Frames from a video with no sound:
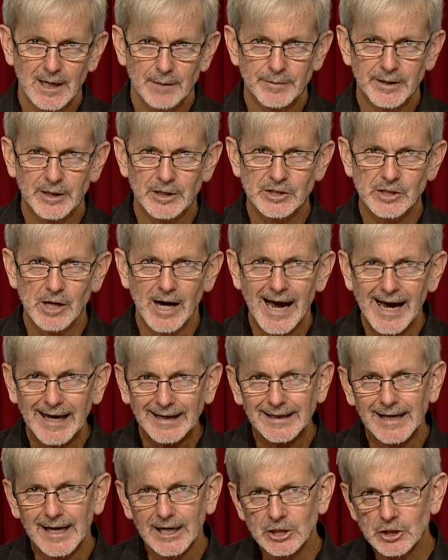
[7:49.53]
because I
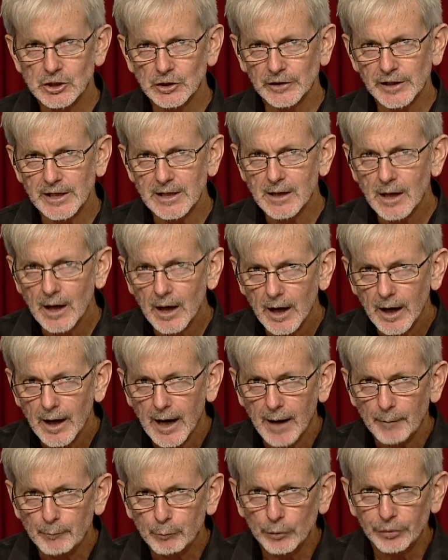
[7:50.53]
hadn't actually
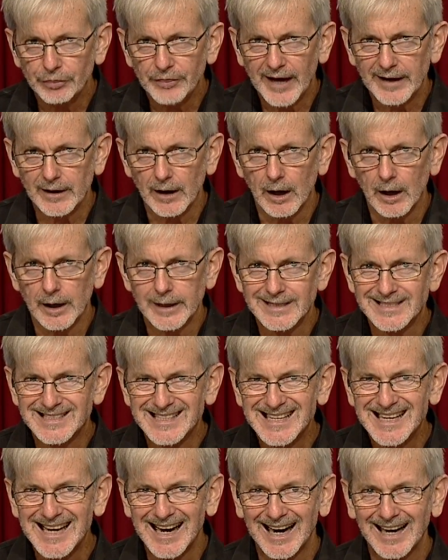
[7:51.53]
put that
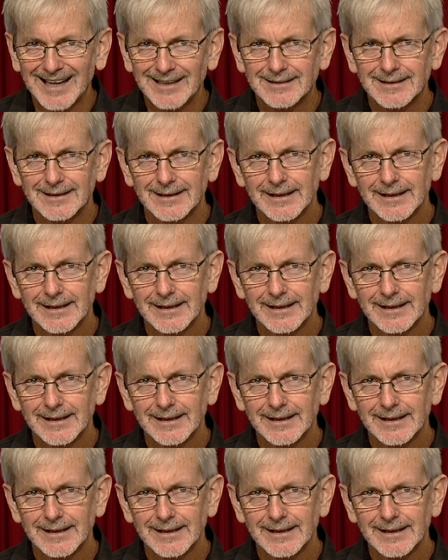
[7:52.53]
idea